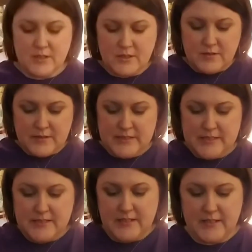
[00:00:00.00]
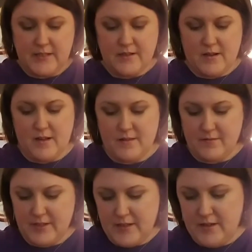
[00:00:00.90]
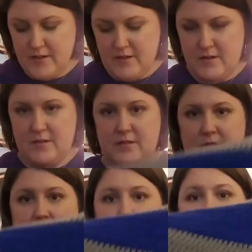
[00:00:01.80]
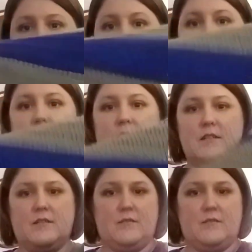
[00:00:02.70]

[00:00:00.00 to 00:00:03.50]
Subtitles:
You can see all of it here. Ta-da!